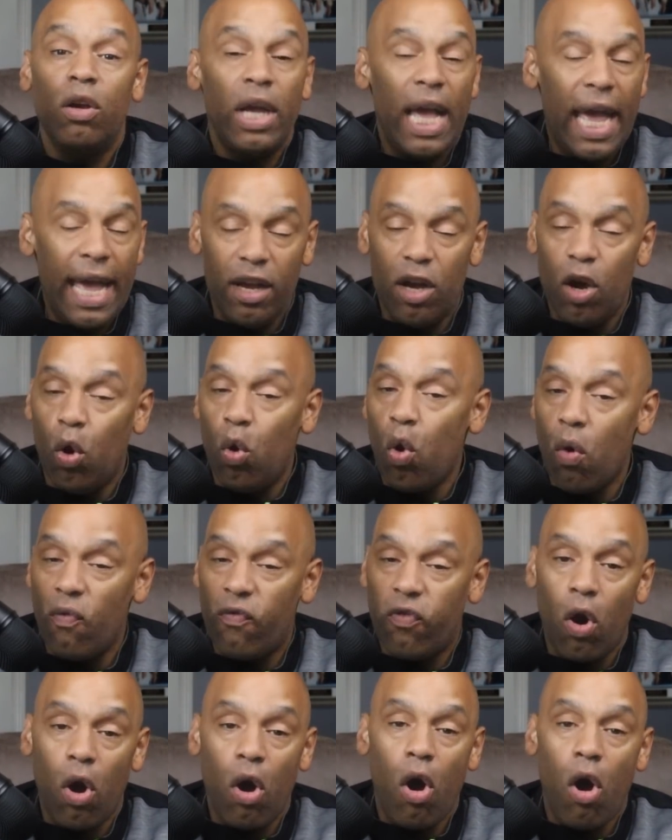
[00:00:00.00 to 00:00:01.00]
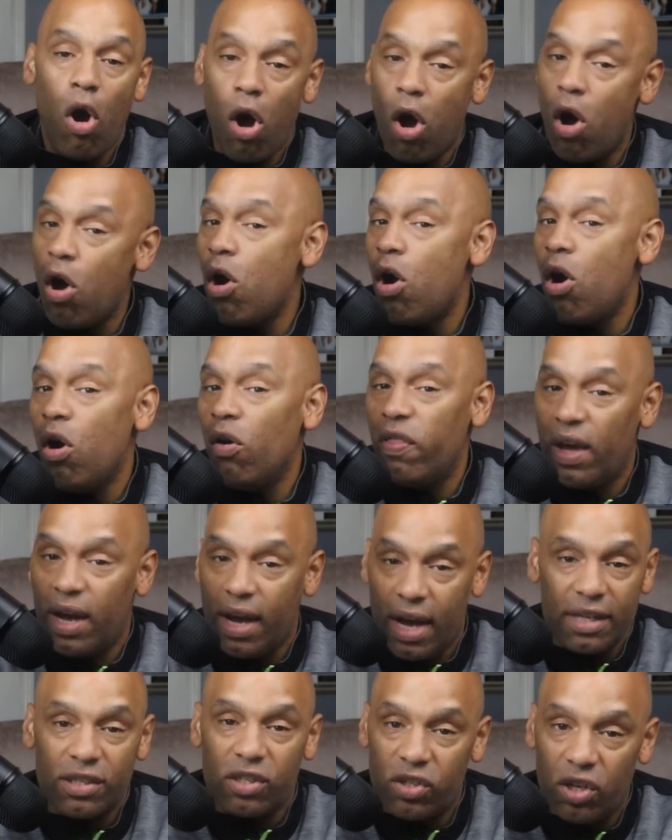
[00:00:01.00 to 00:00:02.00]
and go for all the
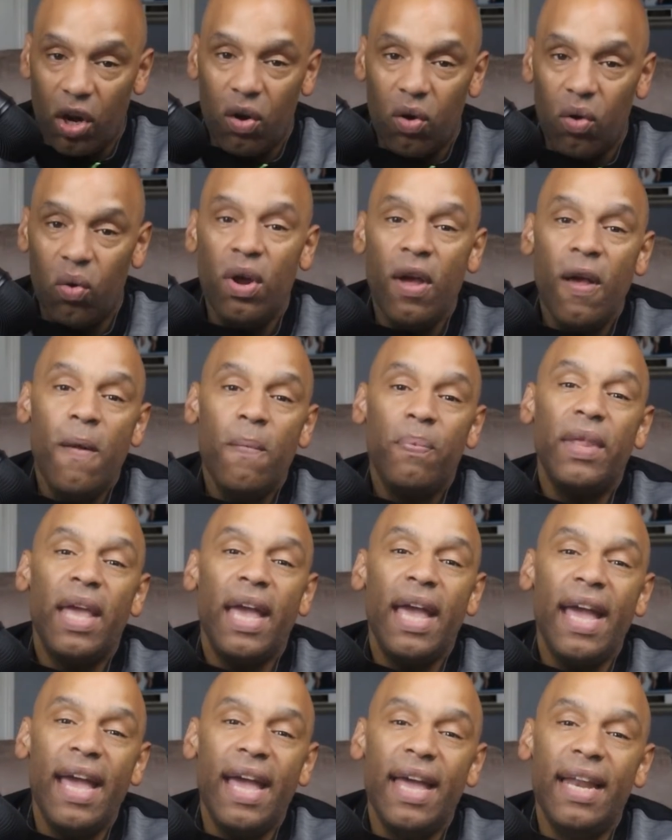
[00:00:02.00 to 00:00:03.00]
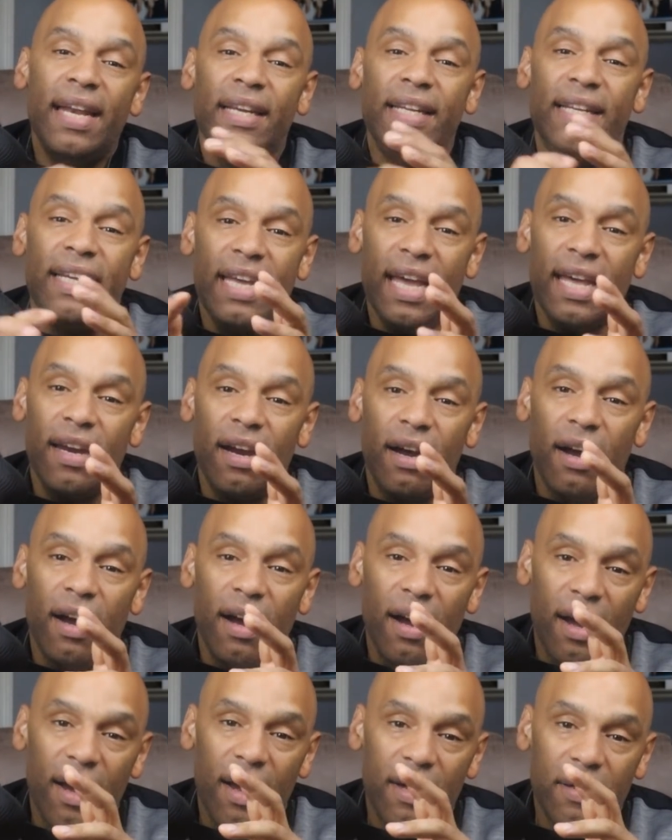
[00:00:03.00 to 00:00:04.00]
gusto and get
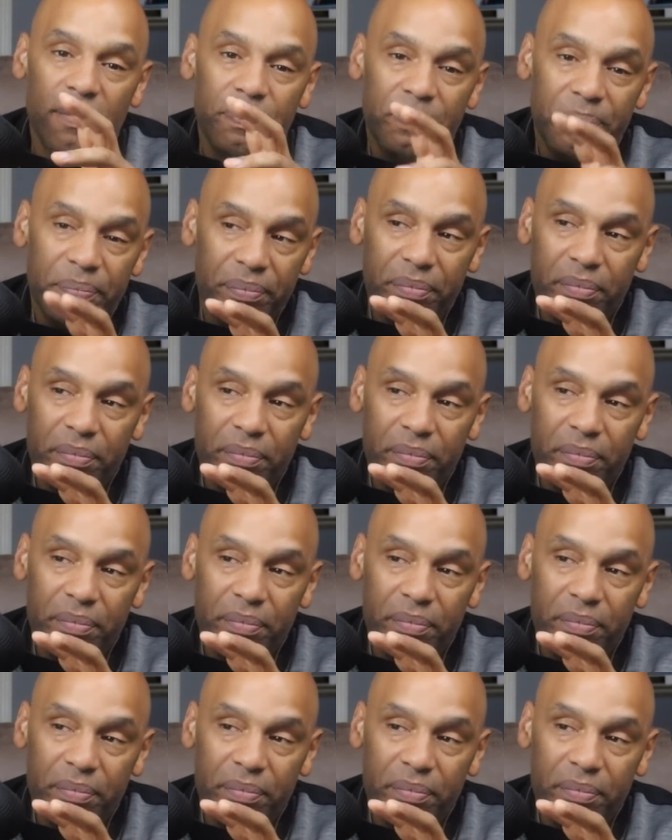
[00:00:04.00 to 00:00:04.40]
uh